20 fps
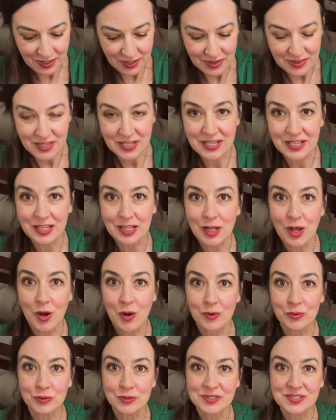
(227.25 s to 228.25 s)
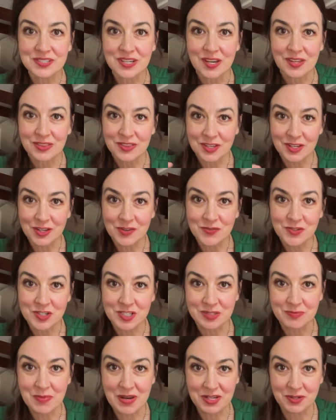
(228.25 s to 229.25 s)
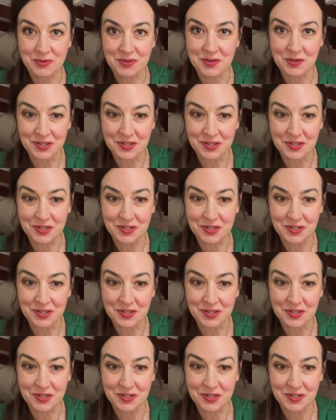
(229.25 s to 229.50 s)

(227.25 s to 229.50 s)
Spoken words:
the little holes that you've just made with your